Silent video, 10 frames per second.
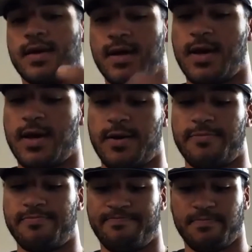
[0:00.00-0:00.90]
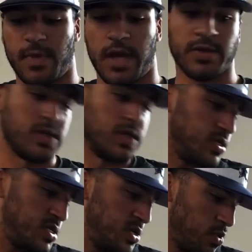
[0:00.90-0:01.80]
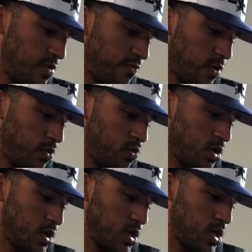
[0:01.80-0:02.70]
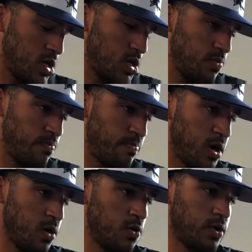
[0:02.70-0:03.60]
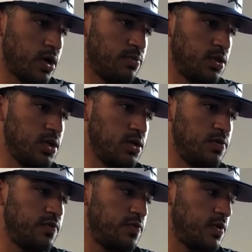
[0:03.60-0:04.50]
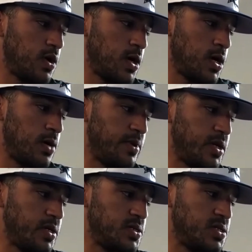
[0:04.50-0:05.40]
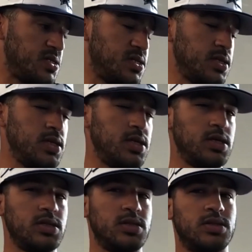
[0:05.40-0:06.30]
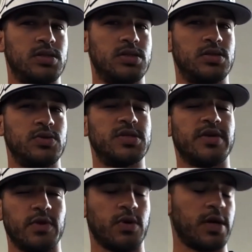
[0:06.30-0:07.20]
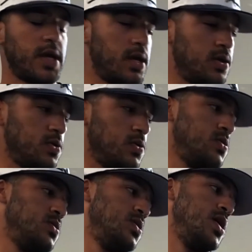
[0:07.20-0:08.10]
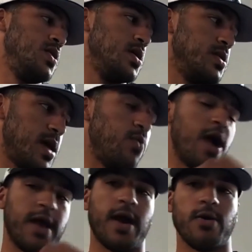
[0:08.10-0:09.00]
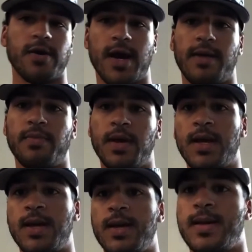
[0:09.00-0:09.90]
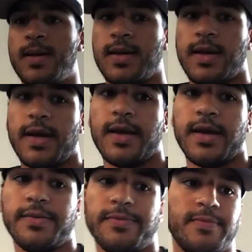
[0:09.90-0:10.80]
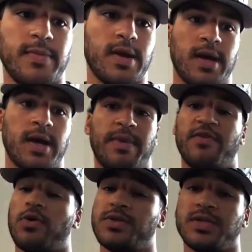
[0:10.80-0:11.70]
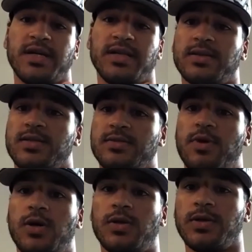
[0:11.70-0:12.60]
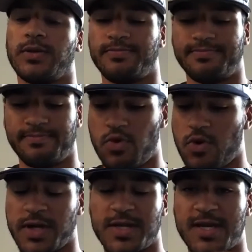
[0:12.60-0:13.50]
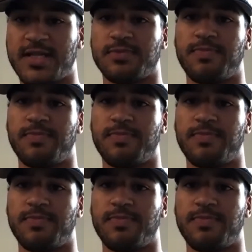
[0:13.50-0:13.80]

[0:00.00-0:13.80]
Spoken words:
I use a T141 barrel, what I believe, and a C271 handle, and then that Ryan Howard knob. And I've always liked the smaller, more condensed